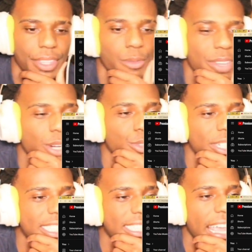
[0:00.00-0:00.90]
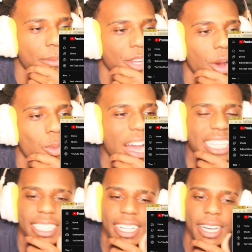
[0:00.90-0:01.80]
We're gonna do the same. We're gonna
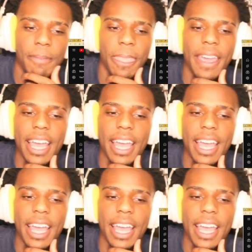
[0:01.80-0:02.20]
watch it up.